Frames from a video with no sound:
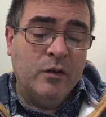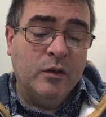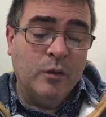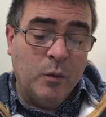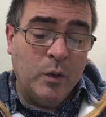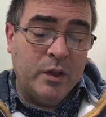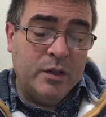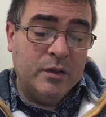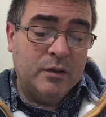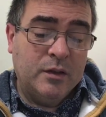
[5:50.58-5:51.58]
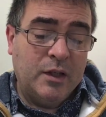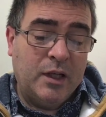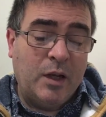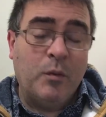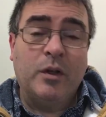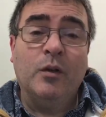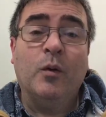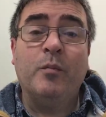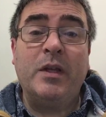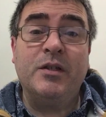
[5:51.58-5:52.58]
The Lord, and that word
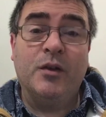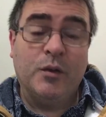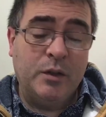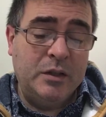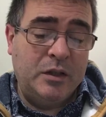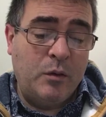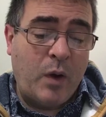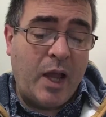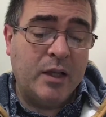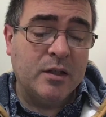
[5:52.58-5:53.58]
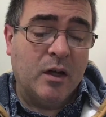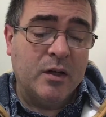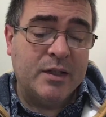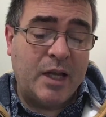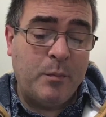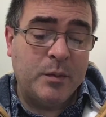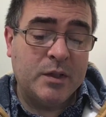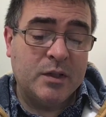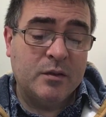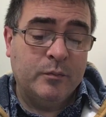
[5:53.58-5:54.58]
Lord means God, directs our
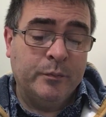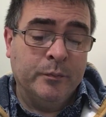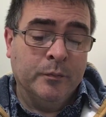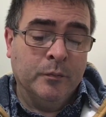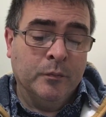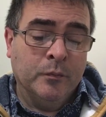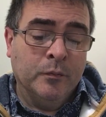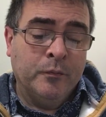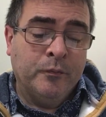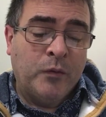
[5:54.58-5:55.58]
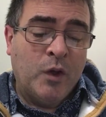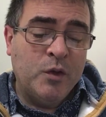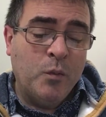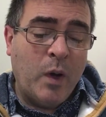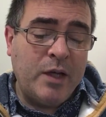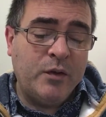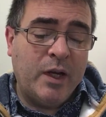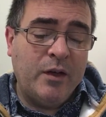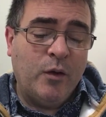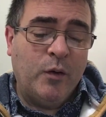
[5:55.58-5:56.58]
steps. So why
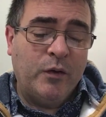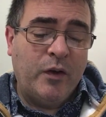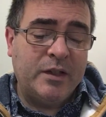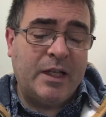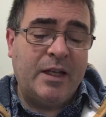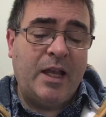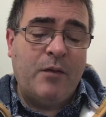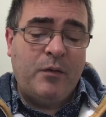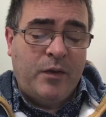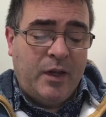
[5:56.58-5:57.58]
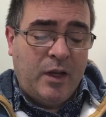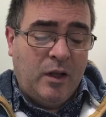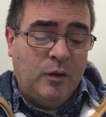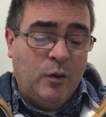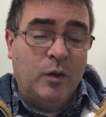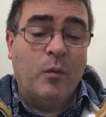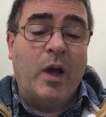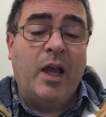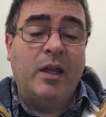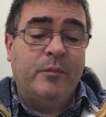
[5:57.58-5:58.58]
try to understand everything along the
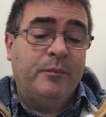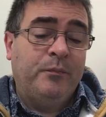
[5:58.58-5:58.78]
way?